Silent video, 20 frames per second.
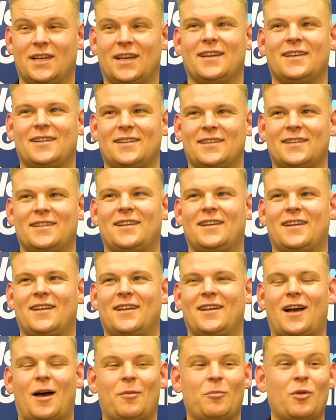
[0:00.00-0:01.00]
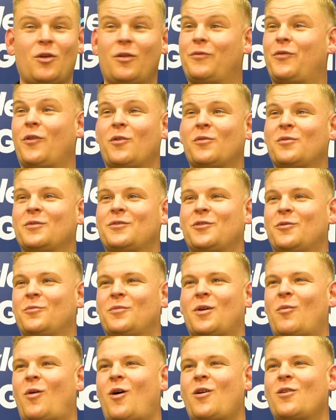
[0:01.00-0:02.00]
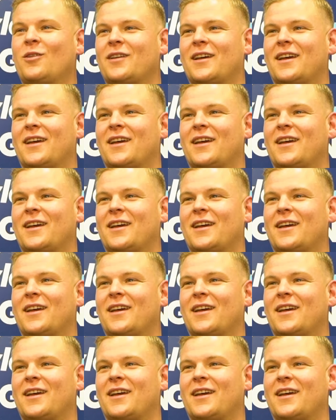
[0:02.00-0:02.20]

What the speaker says: Yeah. I'm looking forward to my walk-on